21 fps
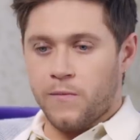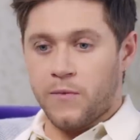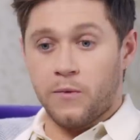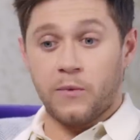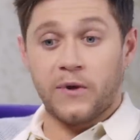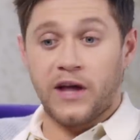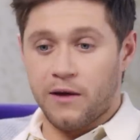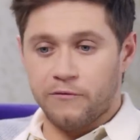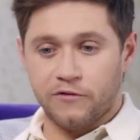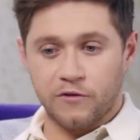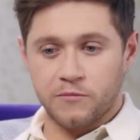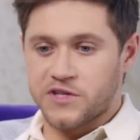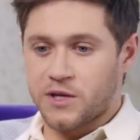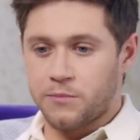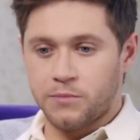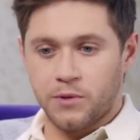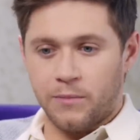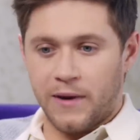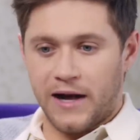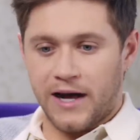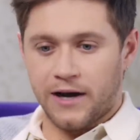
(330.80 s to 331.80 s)
I mean, we came from
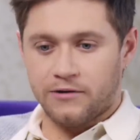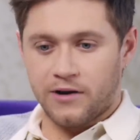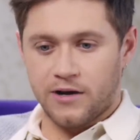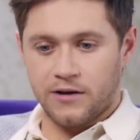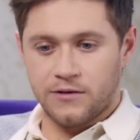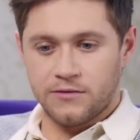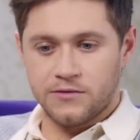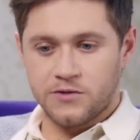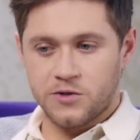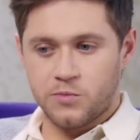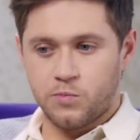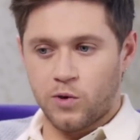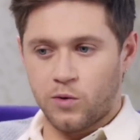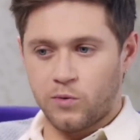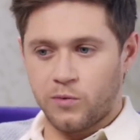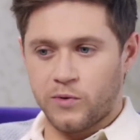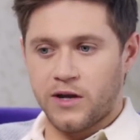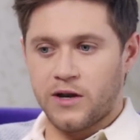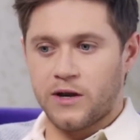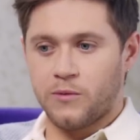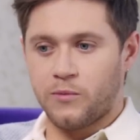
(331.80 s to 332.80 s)
simple backgrounds, but
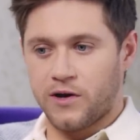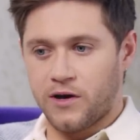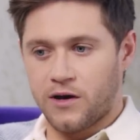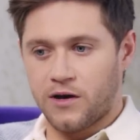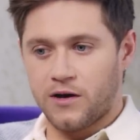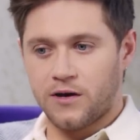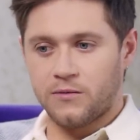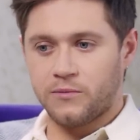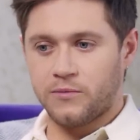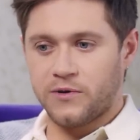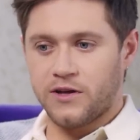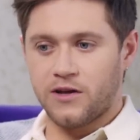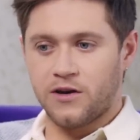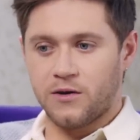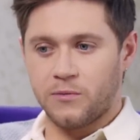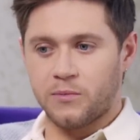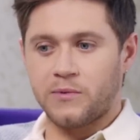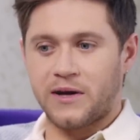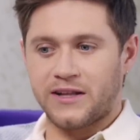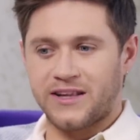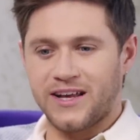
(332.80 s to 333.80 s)
we we all we, you
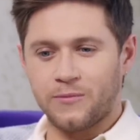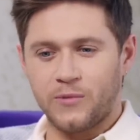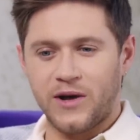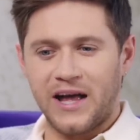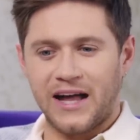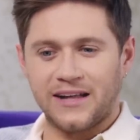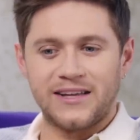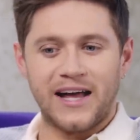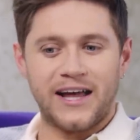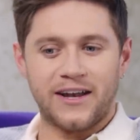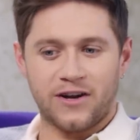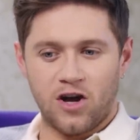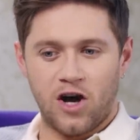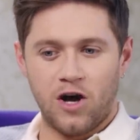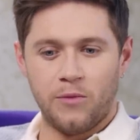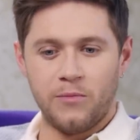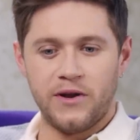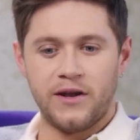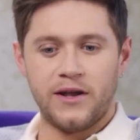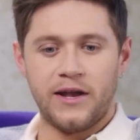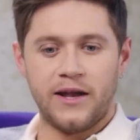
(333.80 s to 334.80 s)
know I think we had that in
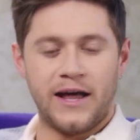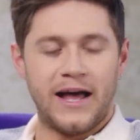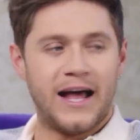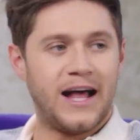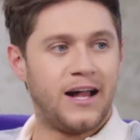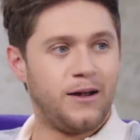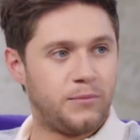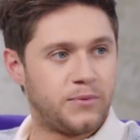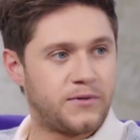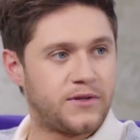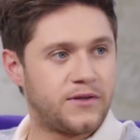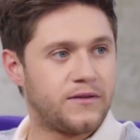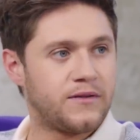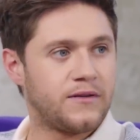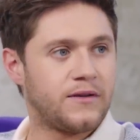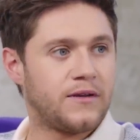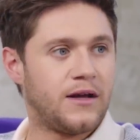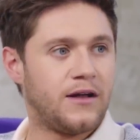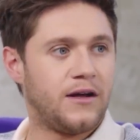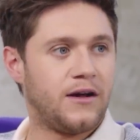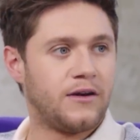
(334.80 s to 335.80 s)
common, and it helped
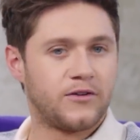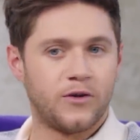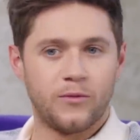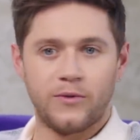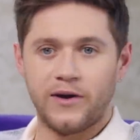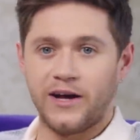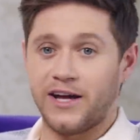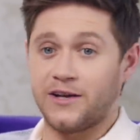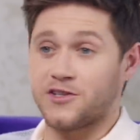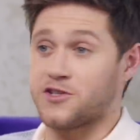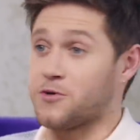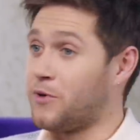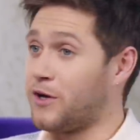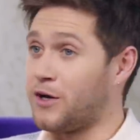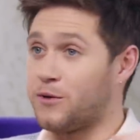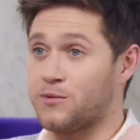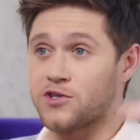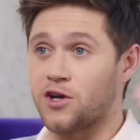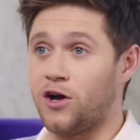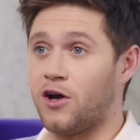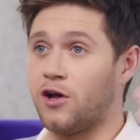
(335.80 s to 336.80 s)
along the way. So when
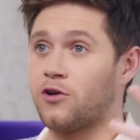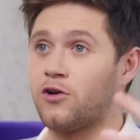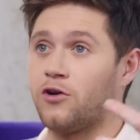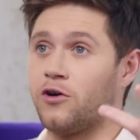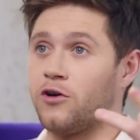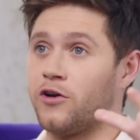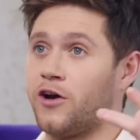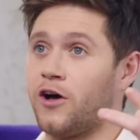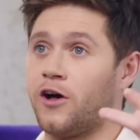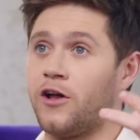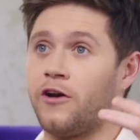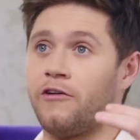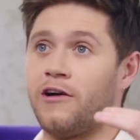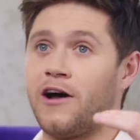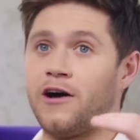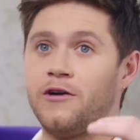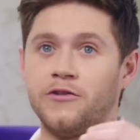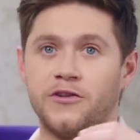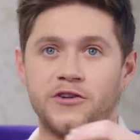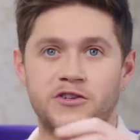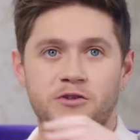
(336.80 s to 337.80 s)
it was all going on
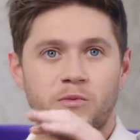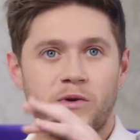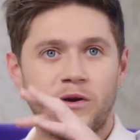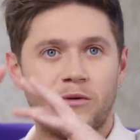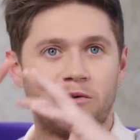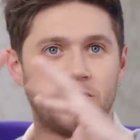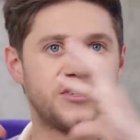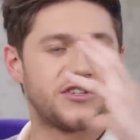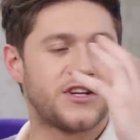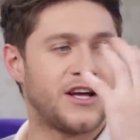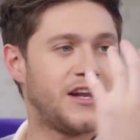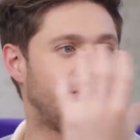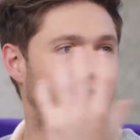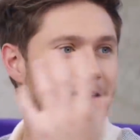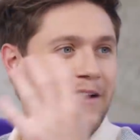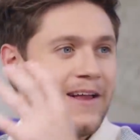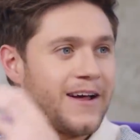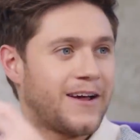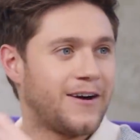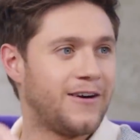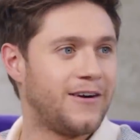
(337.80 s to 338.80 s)
around us, we were just kind of
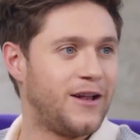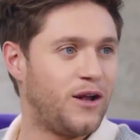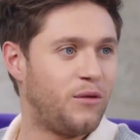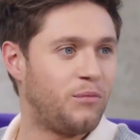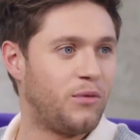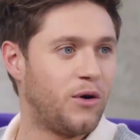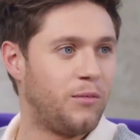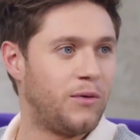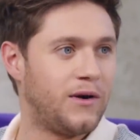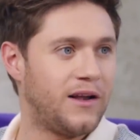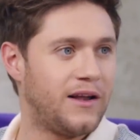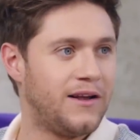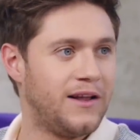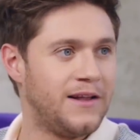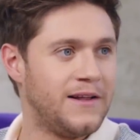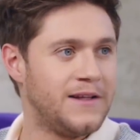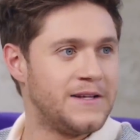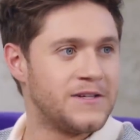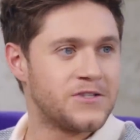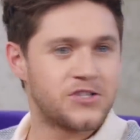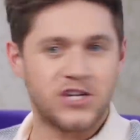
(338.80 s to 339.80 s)
like a our little bubble,
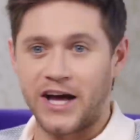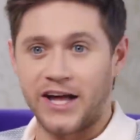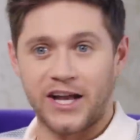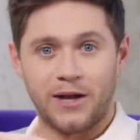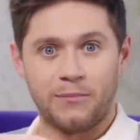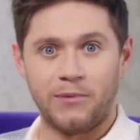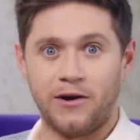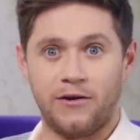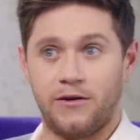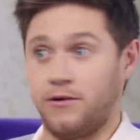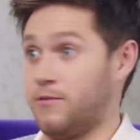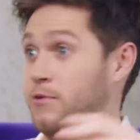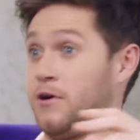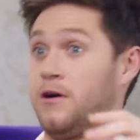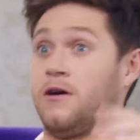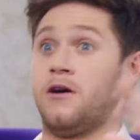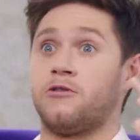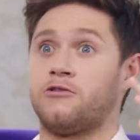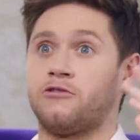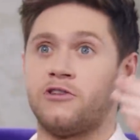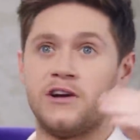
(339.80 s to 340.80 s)
chatting about it, about
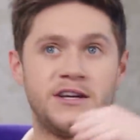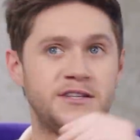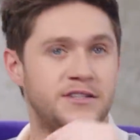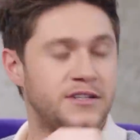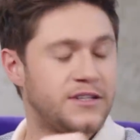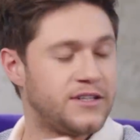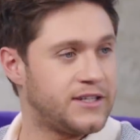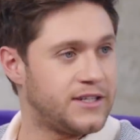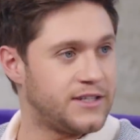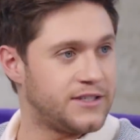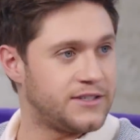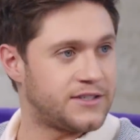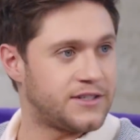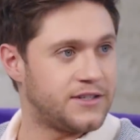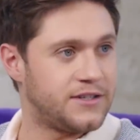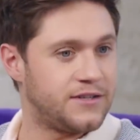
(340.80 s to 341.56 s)
how crazy it is, mm.